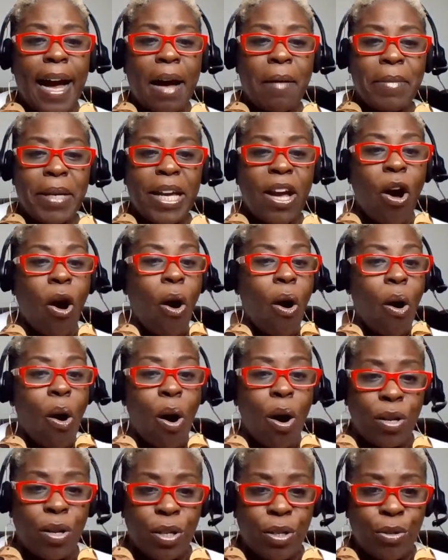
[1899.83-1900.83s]
I mean,
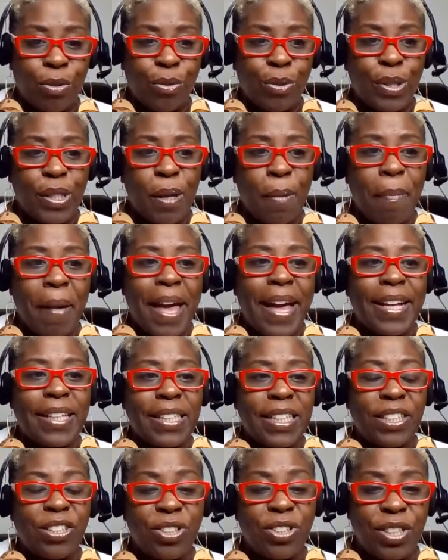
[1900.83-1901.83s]
all news. Pay
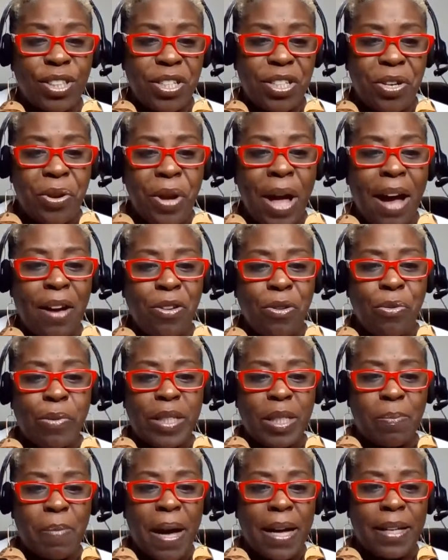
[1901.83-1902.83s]
attention to how you
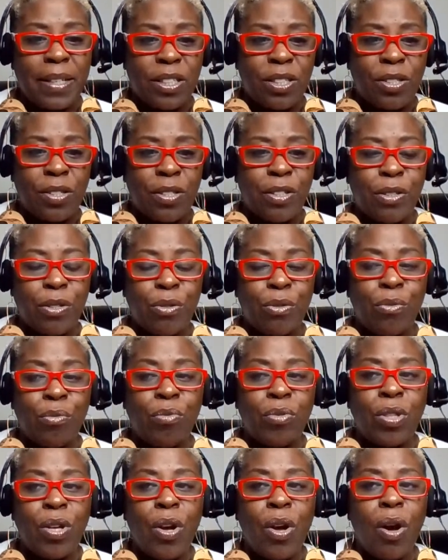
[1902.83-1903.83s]
respond to the
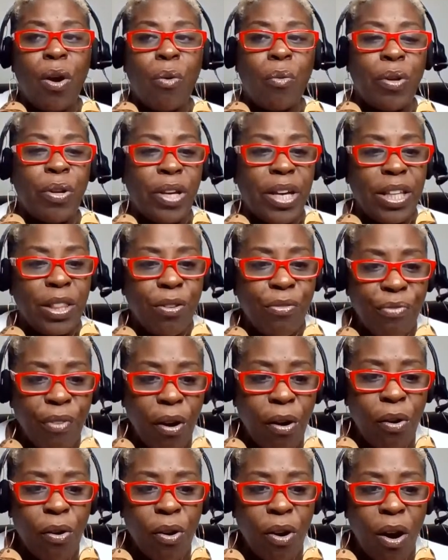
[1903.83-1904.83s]
news. When you get the
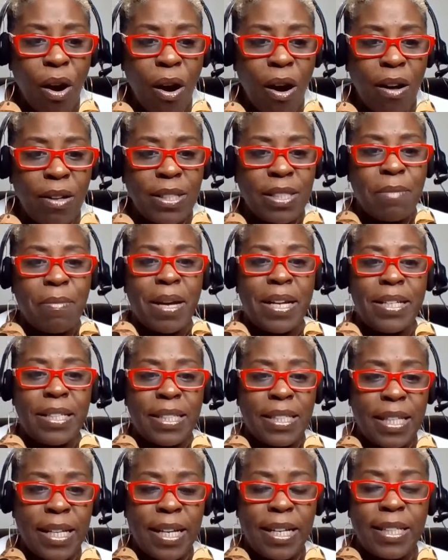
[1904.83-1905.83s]
phone call and
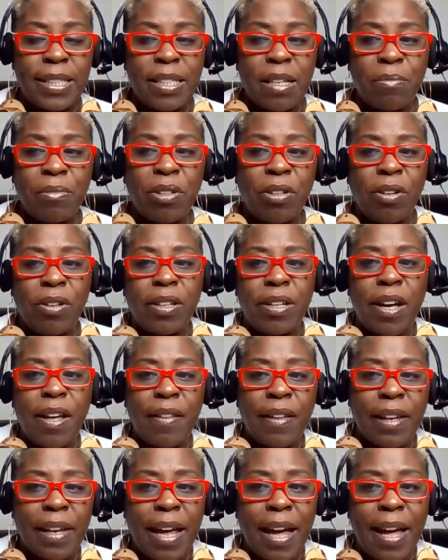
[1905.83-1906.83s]
somebody's saying something on the
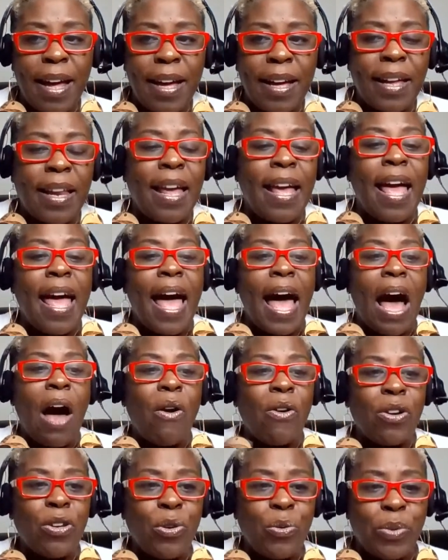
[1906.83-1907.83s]
other line,
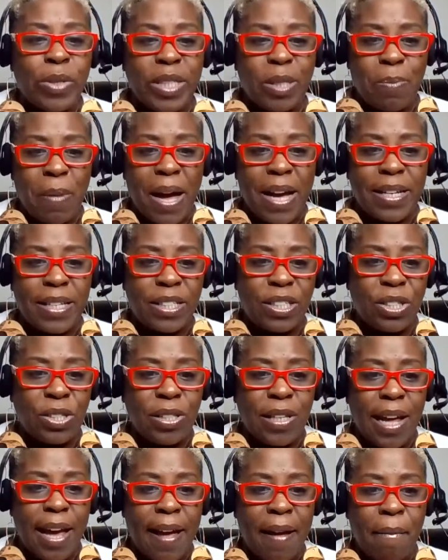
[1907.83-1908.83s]
how are you responding
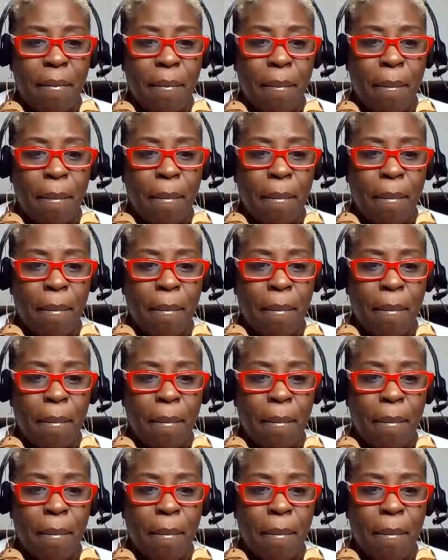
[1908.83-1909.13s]
to that?